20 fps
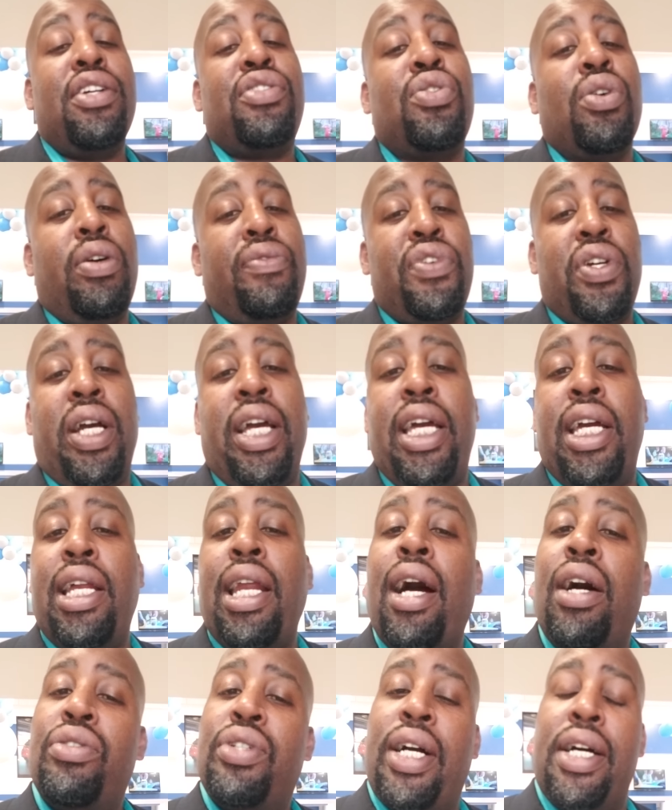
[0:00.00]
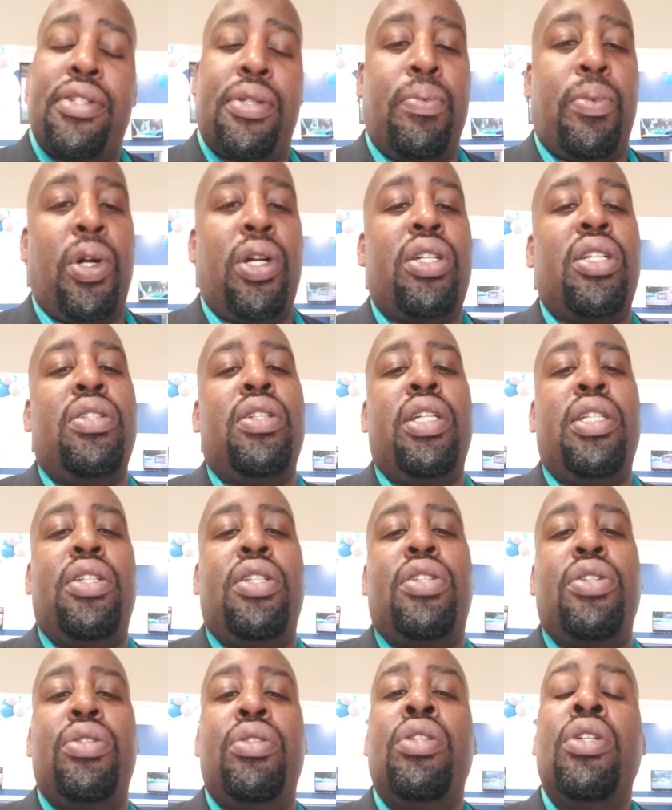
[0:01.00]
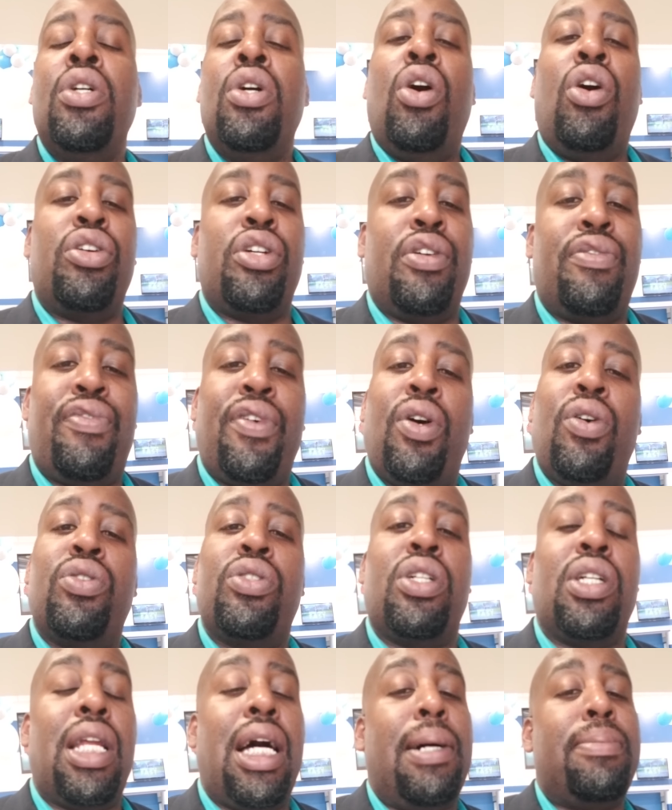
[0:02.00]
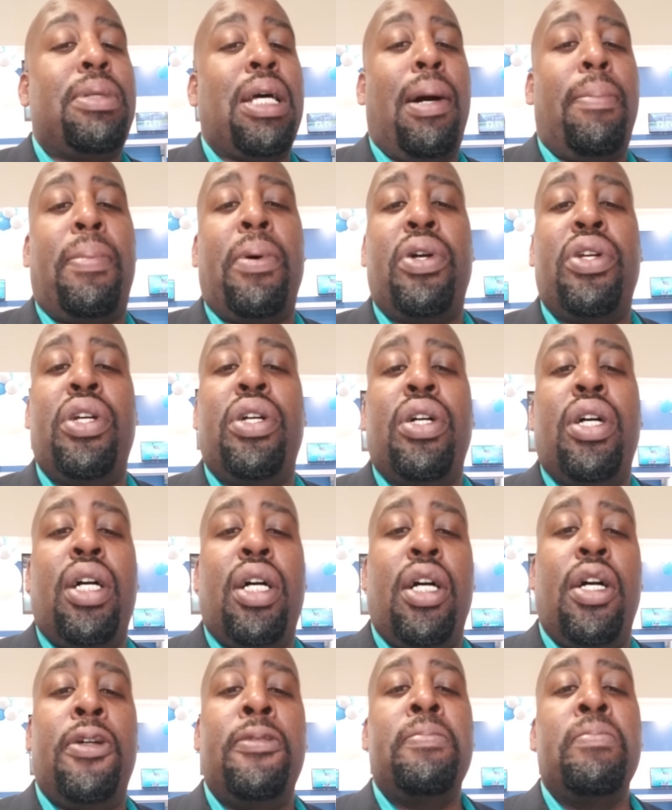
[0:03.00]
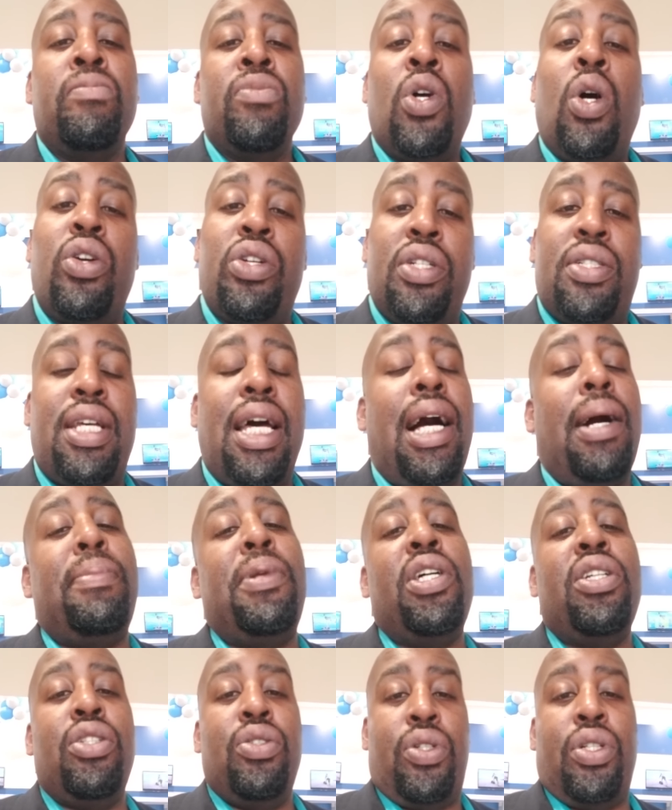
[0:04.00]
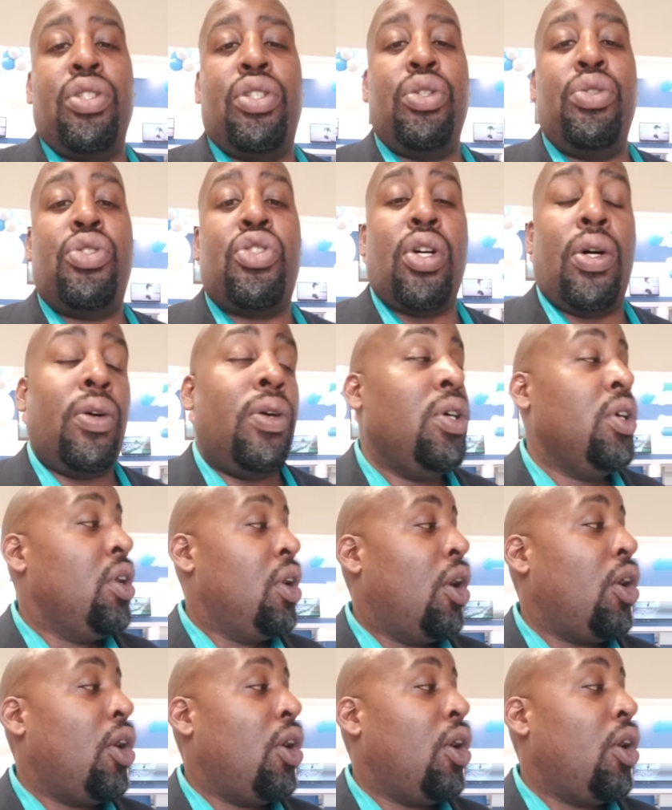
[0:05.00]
So if you're hanging out, you got some work you need to do on your phone, your laptop, or your tablet, you can do so.